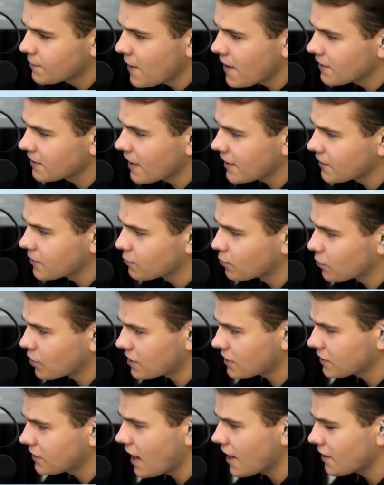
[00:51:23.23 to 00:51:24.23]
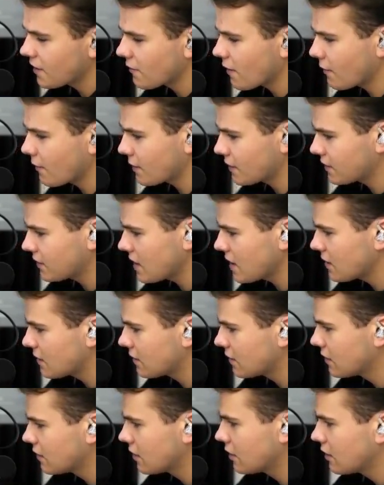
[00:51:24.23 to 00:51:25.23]
This plane is like the worst ladder I've ever
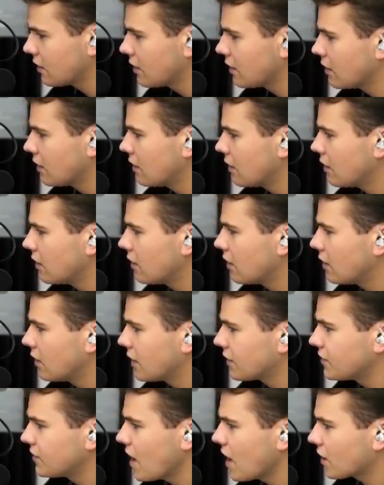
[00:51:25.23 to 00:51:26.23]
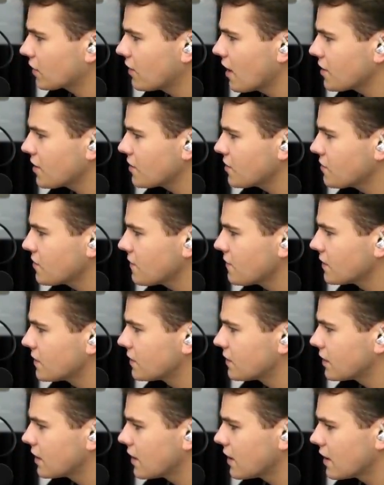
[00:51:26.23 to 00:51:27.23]
seen. Let's not crash into
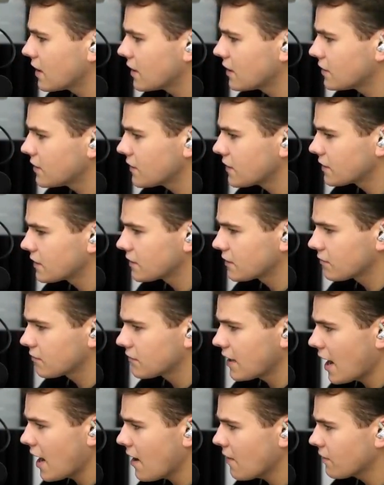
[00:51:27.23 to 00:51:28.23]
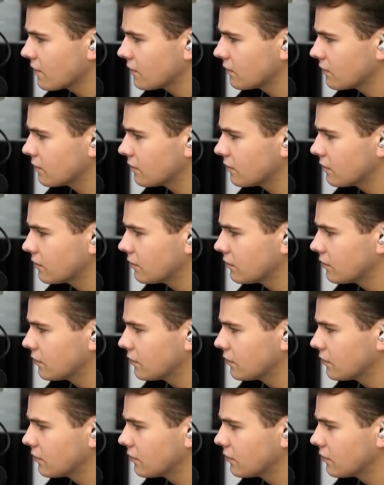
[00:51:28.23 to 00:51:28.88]
this town.